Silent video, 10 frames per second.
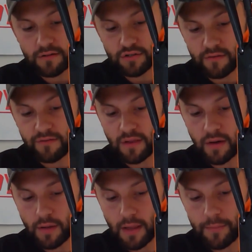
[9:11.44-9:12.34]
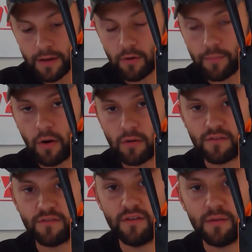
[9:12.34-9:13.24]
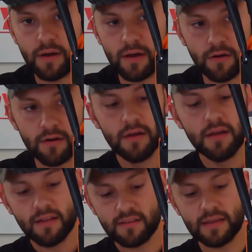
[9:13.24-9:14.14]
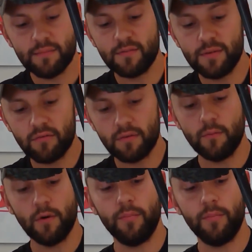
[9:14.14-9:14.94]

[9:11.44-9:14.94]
should flow a lot better, parts fit better. It seems to be a really well